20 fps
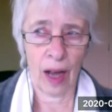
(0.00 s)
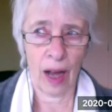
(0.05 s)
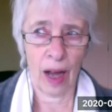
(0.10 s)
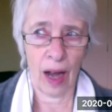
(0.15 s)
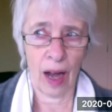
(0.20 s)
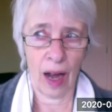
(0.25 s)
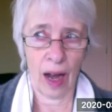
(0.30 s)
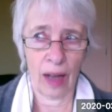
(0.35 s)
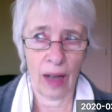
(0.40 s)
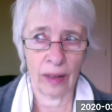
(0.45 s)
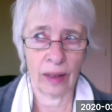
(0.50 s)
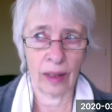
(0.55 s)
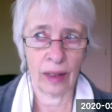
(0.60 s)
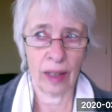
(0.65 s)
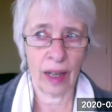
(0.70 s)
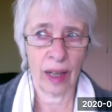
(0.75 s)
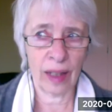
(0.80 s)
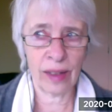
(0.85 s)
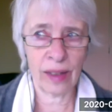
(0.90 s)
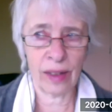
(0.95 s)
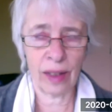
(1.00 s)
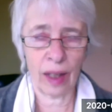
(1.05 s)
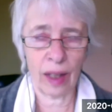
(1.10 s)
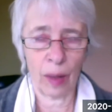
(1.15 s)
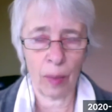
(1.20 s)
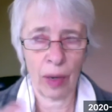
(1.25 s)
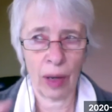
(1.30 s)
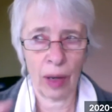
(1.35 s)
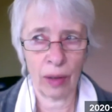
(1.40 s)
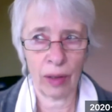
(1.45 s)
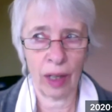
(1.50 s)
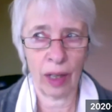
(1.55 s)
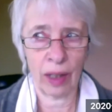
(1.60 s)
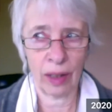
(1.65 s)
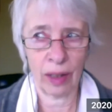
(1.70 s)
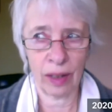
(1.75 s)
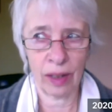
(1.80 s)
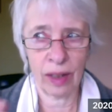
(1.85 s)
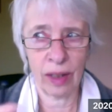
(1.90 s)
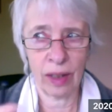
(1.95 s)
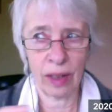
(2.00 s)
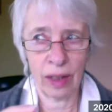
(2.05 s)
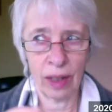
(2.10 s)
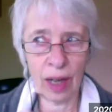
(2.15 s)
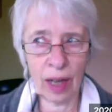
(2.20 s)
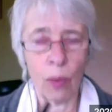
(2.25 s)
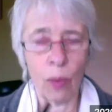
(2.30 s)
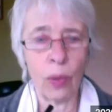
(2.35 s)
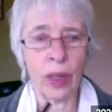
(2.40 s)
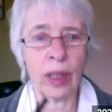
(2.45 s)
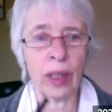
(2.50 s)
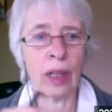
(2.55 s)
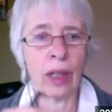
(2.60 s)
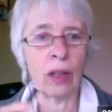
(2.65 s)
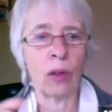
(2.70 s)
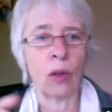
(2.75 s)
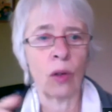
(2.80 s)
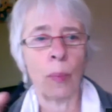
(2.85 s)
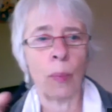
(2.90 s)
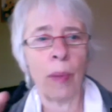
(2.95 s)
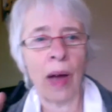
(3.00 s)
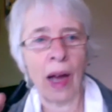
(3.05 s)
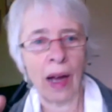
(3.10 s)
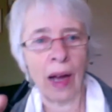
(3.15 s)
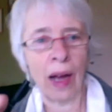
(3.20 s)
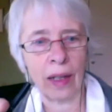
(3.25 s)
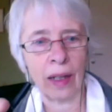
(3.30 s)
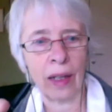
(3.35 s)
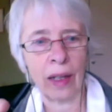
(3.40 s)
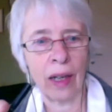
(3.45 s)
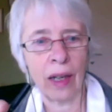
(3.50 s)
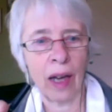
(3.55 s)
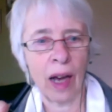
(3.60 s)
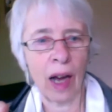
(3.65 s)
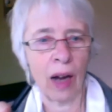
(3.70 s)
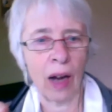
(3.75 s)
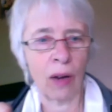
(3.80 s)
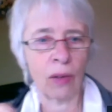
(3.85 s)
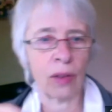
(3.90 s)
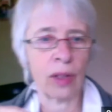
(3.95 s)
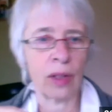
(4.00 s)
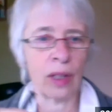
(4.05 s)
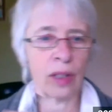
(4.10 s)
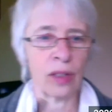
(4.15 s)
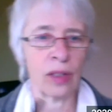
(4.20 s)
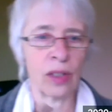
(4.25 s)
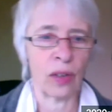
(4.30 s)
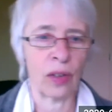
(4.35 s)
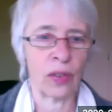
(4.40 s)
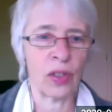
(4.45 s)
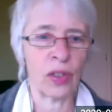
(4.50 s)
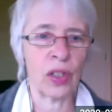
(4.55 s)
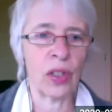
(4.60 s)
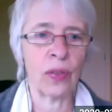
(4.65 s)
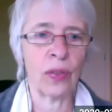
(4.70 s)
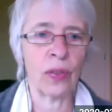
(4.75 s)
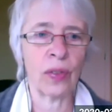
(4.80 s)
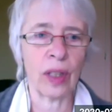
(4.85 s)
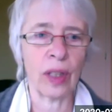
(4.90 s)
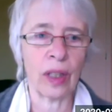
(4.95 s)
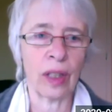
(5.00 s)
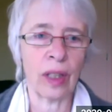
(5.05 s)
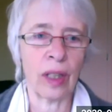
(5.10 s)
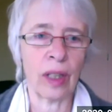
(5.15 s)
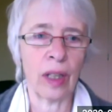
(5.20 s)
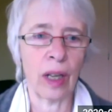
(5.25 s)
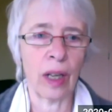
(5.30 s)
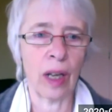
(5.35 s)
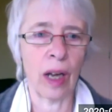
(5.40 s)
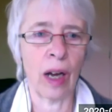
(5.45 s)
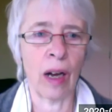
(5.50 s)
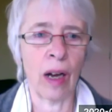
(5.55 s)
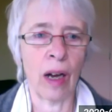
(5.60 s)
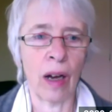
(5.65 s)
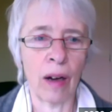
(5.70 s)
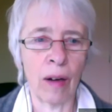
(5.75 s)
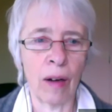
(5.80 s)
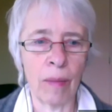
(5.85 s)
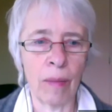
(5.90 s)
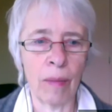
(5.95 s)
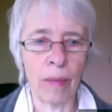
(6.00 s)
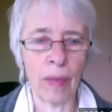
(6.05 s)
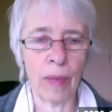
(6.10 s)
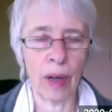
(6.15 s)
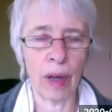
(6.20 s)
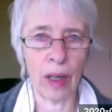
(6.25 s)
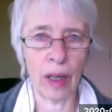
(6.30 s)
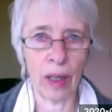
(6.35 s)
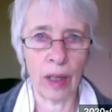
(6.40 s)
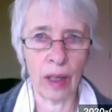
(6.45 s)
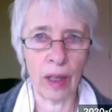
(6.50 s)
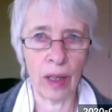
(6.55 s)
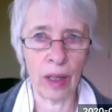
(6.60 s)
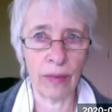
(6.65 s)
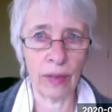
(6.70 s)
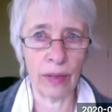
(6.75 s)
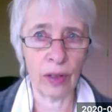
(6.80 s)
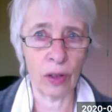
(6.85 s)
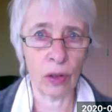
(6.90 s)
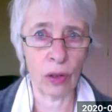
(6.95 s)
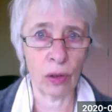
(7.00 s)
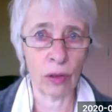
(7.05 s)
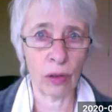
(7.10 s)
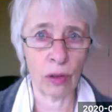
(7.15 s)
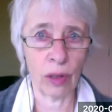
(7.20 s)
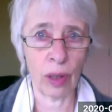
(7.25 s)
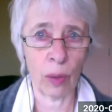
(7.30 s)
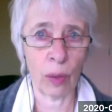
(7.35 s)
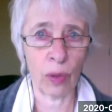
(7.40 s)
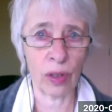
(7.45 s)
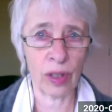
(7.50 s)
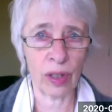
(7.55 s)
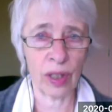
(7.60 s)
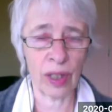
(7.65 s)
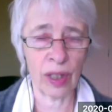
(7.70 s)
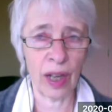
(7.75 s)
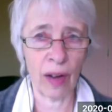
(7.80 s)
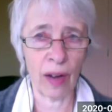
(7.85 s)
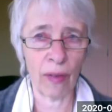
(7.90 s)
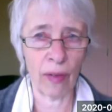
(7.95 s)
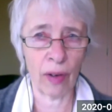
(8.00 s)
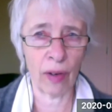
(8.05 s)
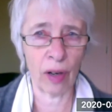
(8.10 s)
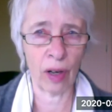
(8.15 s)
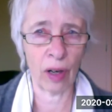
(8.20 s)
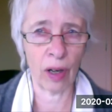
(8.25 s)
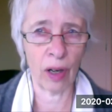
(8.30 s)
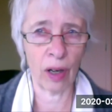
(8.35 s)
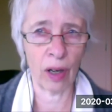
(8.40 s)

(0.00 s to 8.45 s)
the nice thing about that is now we can look back how things have shifted. Even though there was never